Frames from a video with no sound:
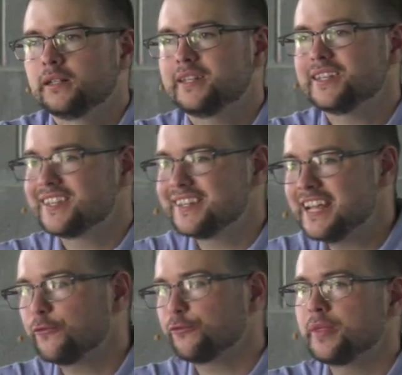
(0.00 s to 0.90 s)

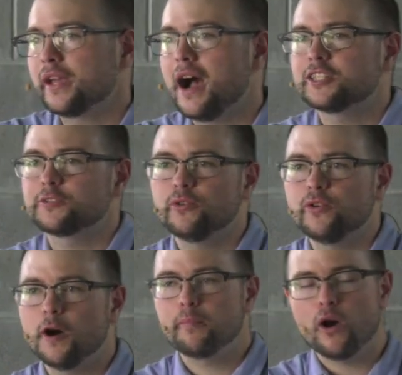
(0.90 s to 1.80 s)
distinct from the
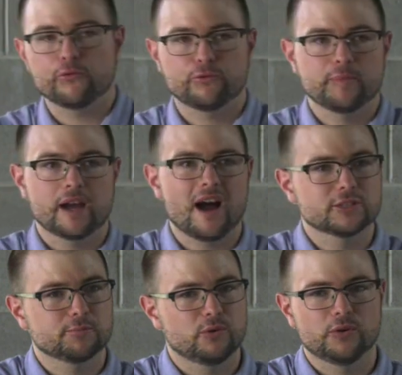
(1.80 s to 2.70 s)
gospel, apart from the
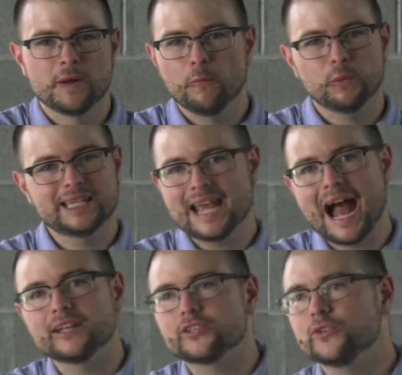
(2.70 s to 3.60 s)
gospel, with the
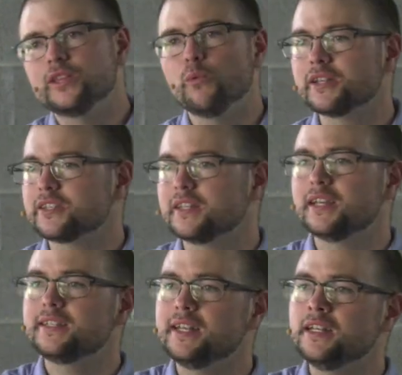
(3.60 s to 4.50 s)
attitude that wants to
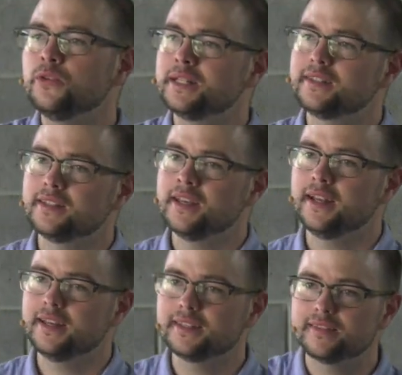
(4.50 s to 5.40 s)
continue in
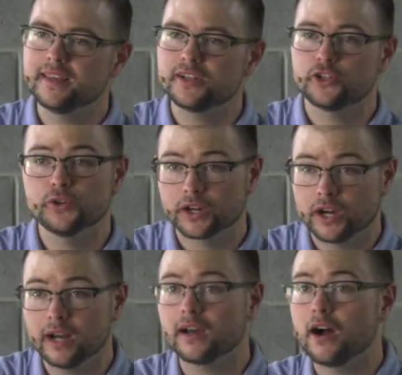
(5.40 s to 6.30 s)
sin is this: you're
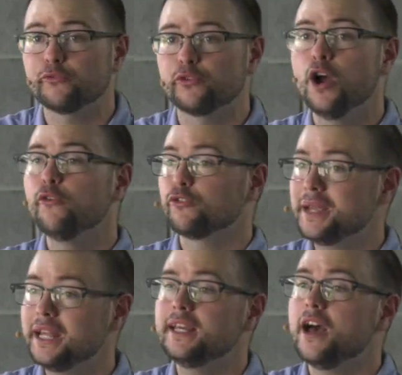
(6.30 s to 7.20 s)
cut off
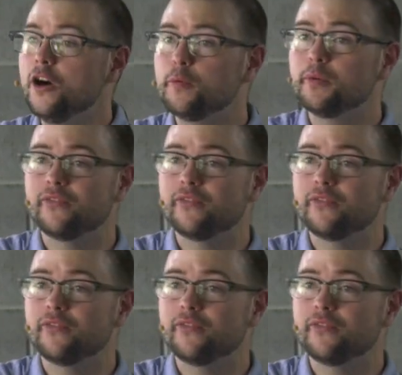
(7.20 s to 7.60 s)
from any hope